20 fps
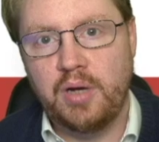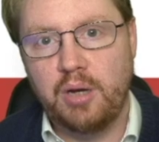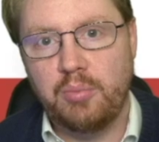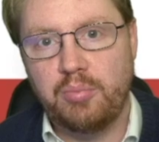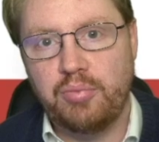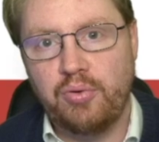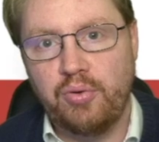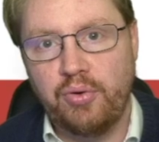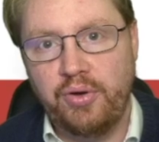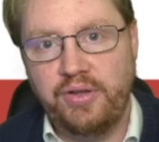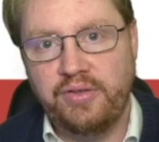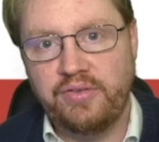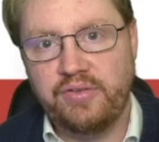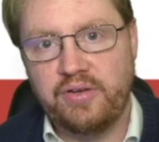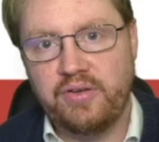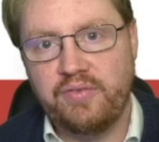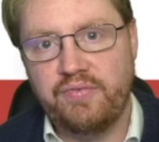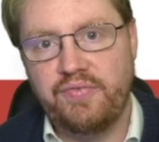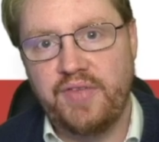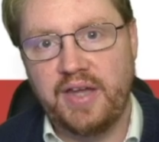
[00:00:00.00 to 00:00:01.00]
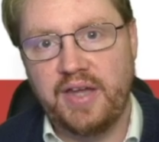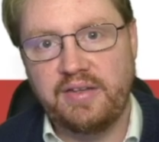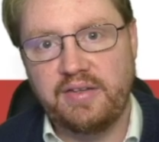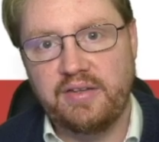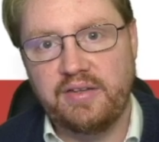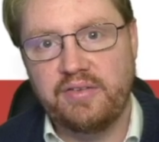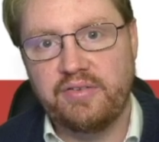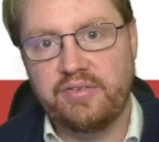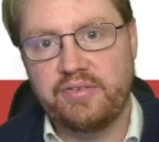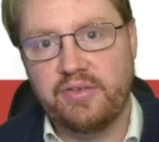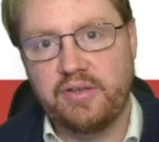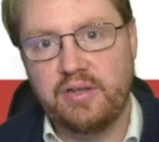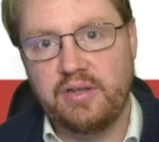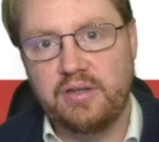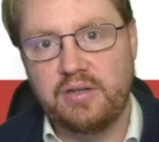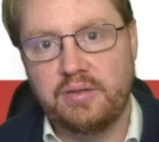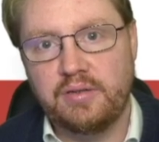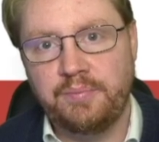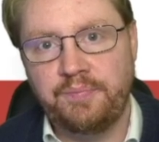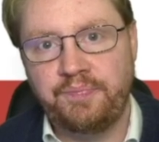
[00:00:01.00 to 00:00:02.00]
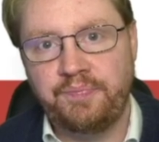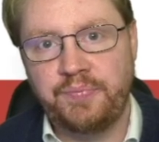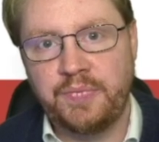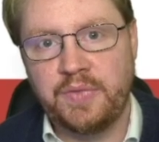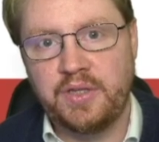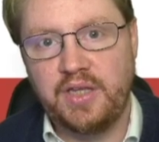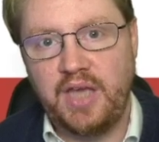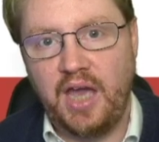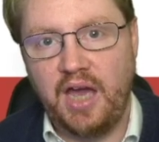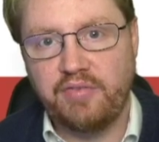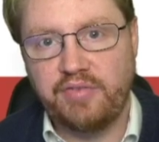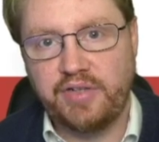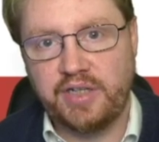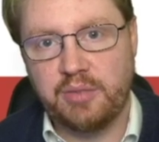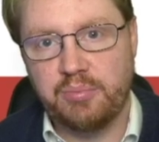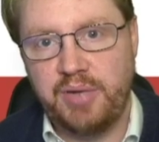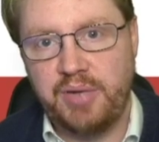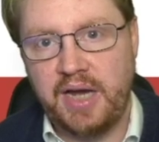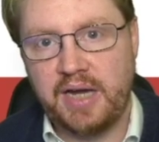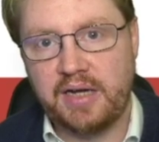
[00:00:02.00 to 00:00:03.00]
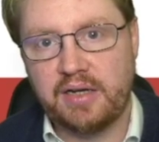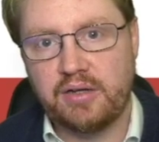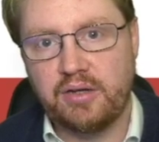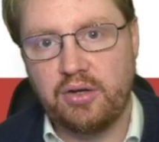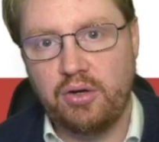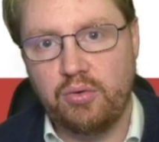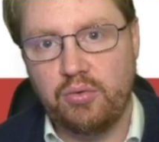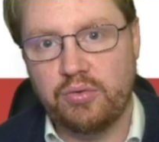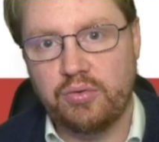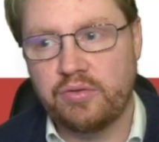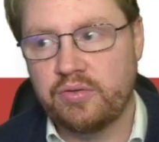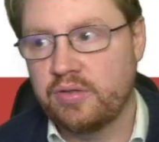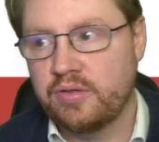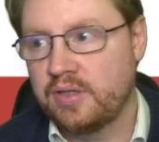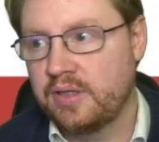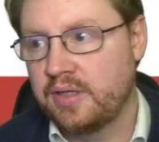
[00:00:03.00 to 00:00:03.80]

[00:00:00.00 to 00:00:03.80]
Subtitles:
pointer that is having a pack code.